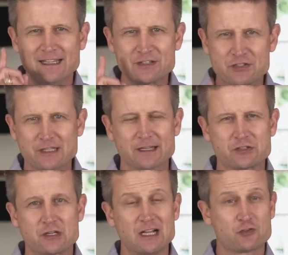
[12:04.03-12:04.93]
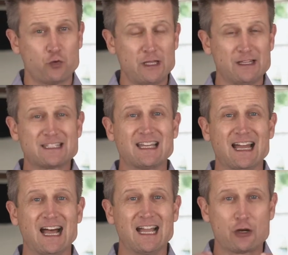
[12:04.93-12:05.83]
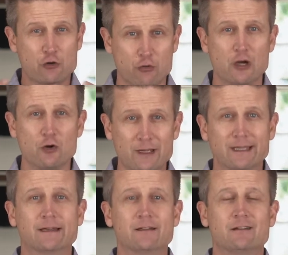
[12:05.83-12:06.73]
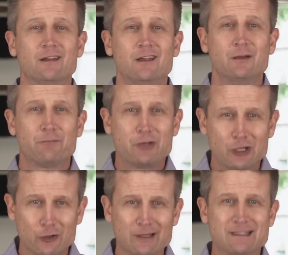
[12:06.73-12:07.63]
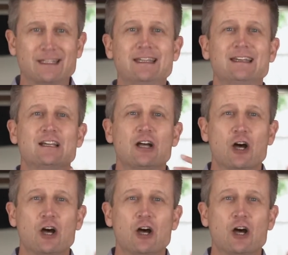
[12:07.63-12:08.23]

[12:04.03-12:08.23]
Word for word: is this God's will is that I grow in purity,